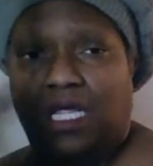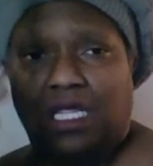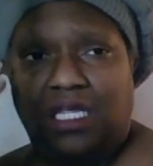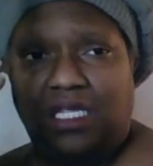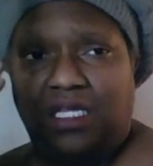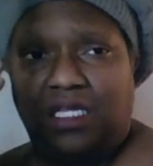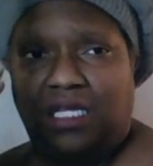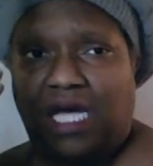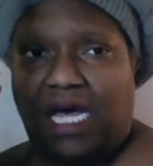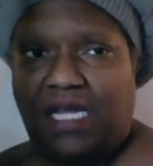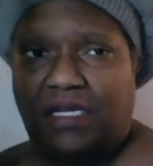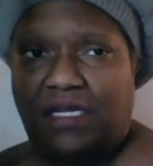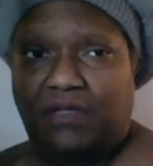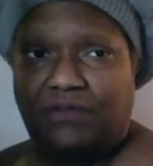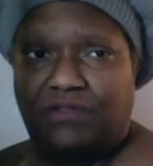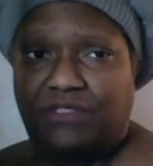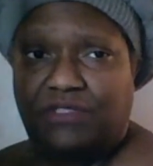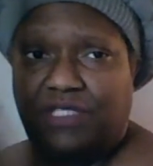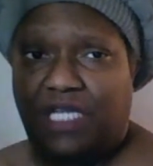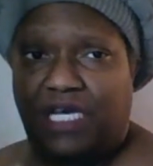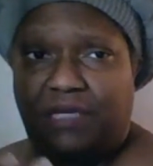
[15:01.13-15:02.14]
either I
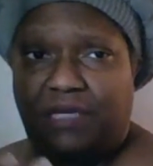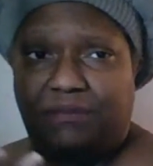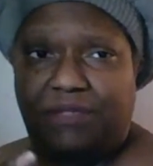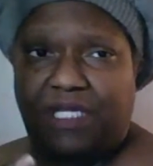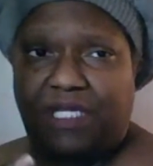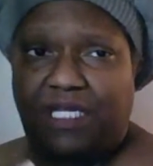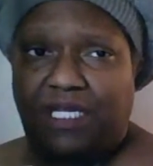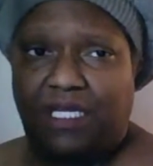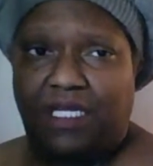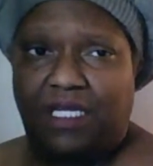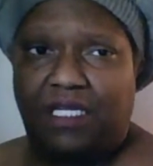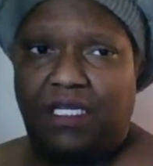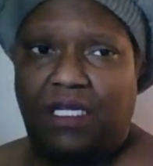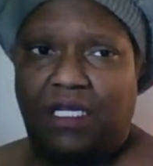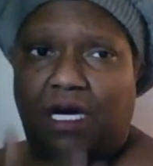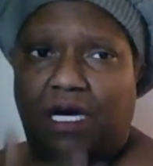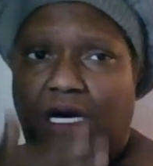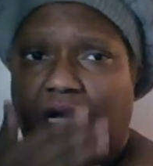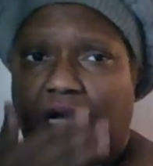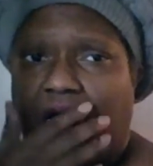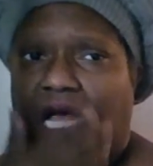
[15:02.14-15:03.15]
don't slept in
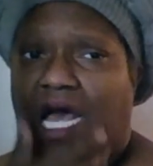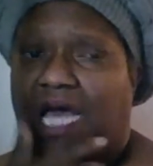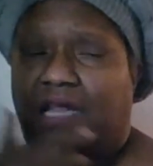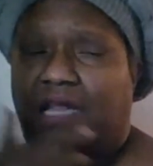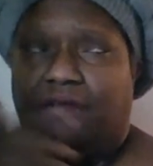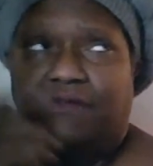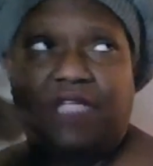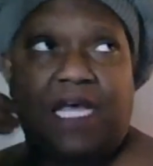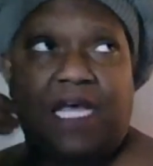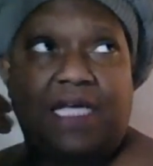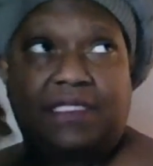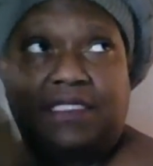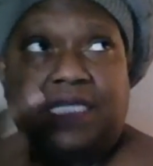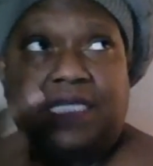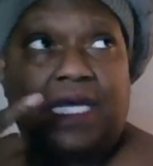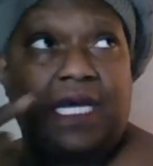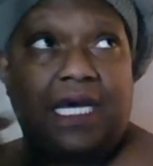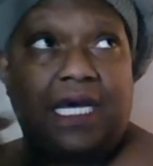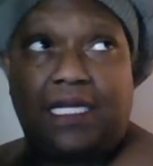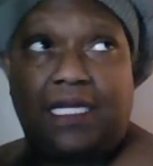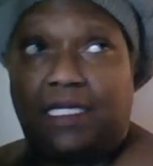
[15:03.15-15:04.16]
or I don't got
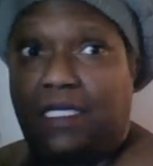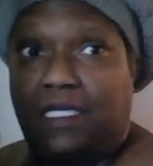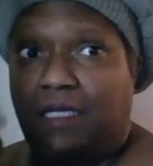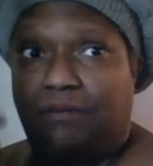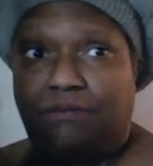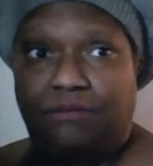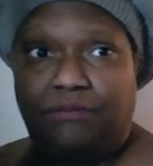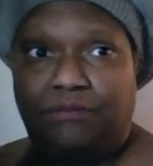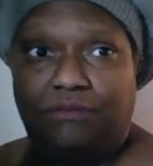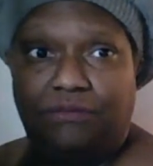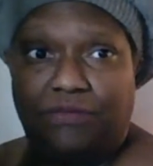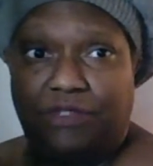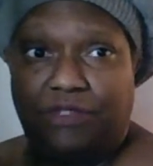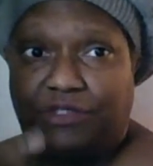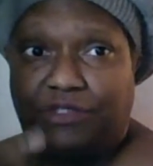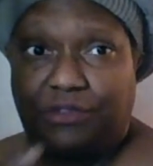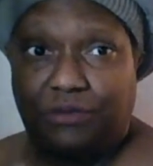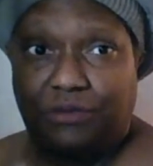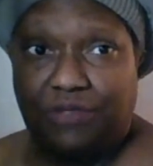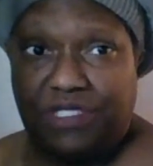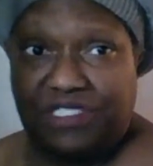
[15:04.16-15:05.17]
tired up
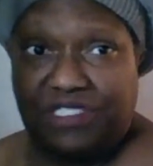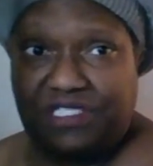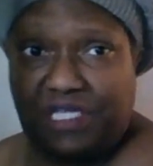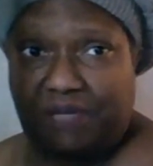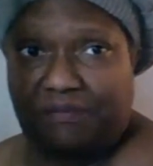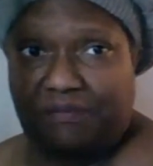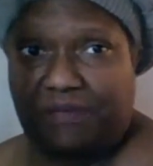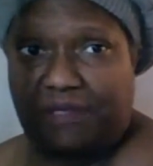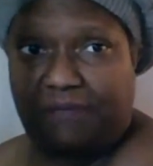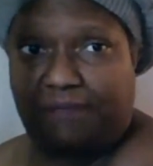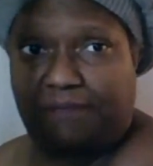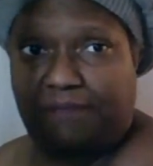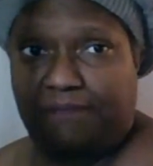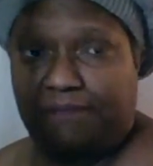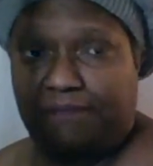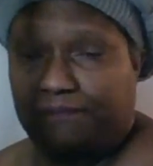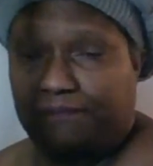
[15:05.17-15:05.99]
of doing something.